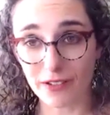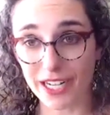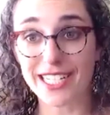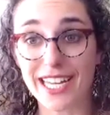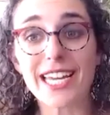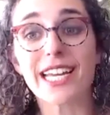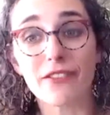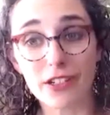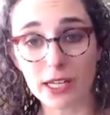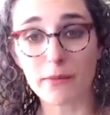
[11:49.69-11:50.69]
right, taking
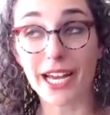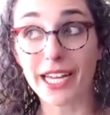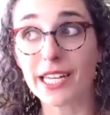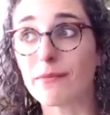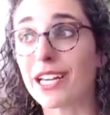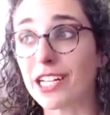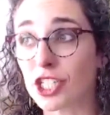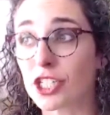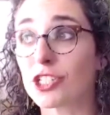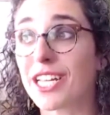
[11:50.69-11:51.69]
everything back in, making
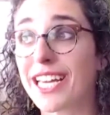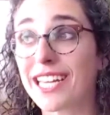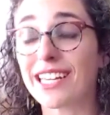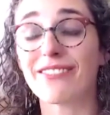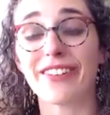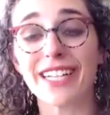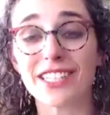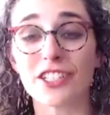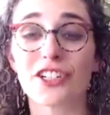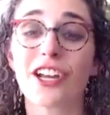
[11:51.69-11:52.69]
sure you're taking
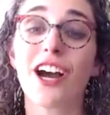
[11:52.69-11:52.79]
advantage